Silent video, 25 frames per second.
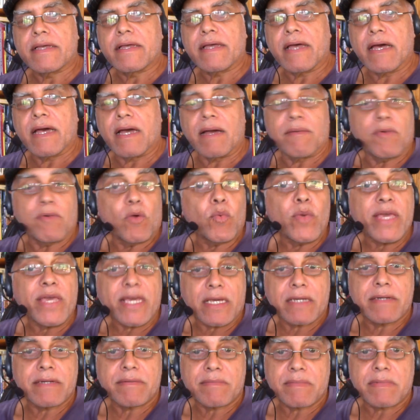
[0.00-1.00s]
a
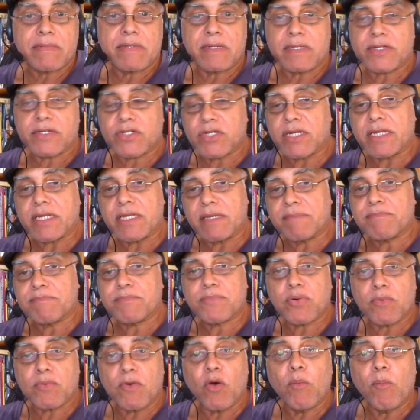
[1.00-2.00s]
week literally
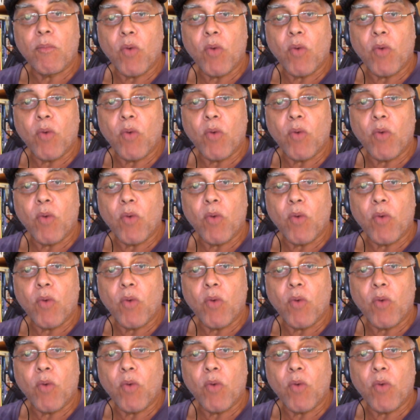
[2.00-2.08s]
or